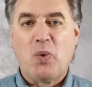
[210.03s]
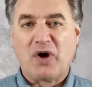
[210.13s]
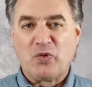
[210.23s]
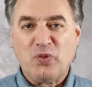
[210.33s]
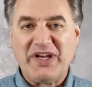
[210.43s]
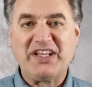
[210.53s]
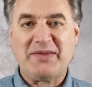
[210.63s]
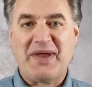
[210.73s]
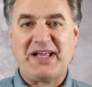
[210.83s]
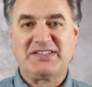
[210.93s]
What
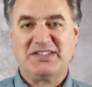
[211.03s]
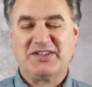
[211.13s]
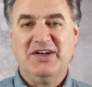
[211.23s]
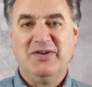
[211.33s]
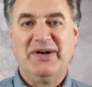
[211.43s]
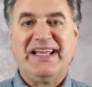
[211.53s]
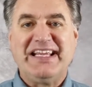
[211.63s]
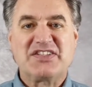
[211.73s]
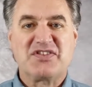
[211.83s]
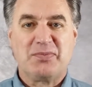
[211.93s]
really makes it, though,
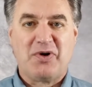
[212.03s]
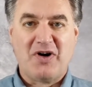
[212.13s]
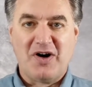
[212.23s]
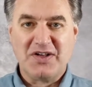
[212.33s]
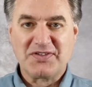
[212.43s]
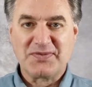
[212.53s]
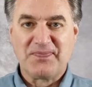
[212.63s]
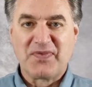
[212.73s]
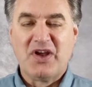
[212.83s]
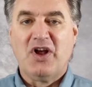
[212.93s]
is the pause.